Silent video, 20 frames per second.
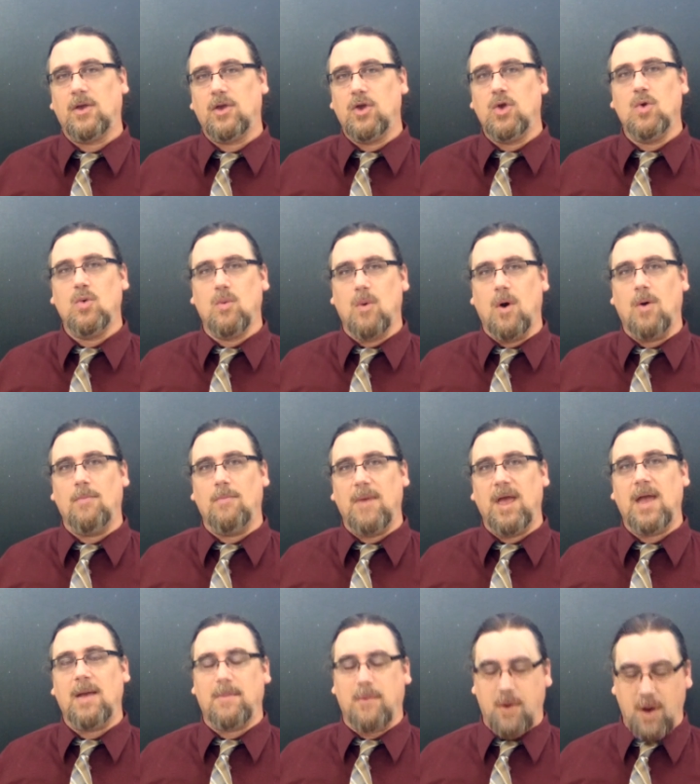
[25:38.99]
you won't
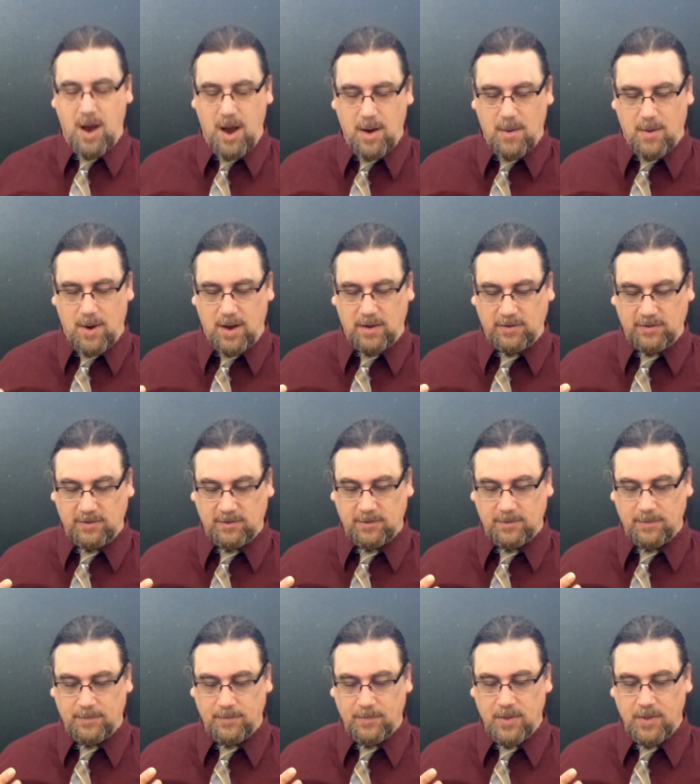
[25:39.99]
make progress.